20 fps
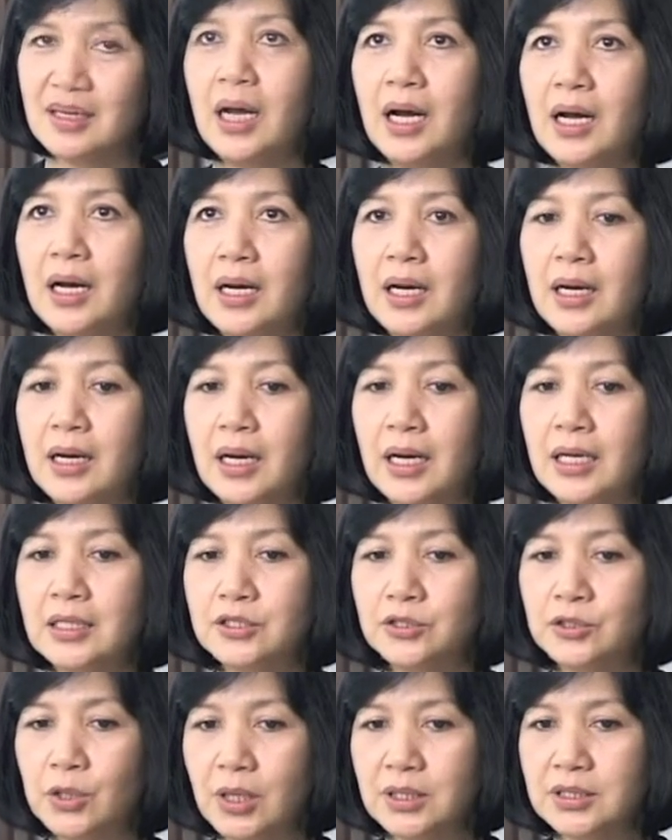Uh, I
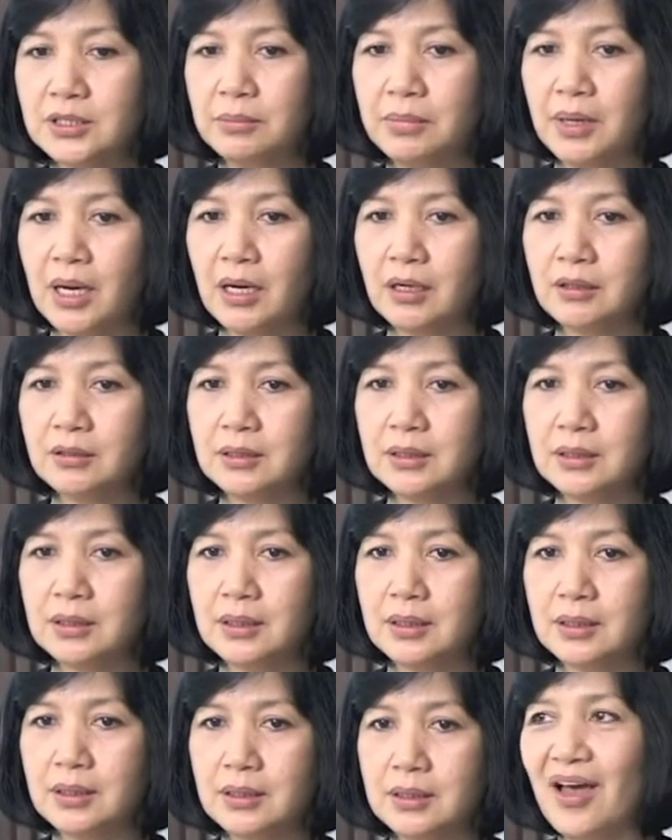talked about
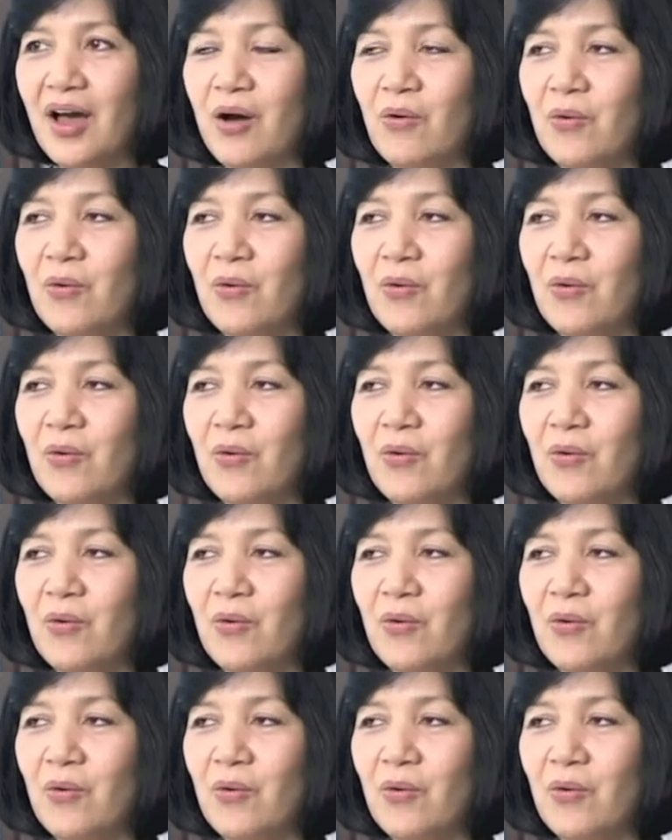uh,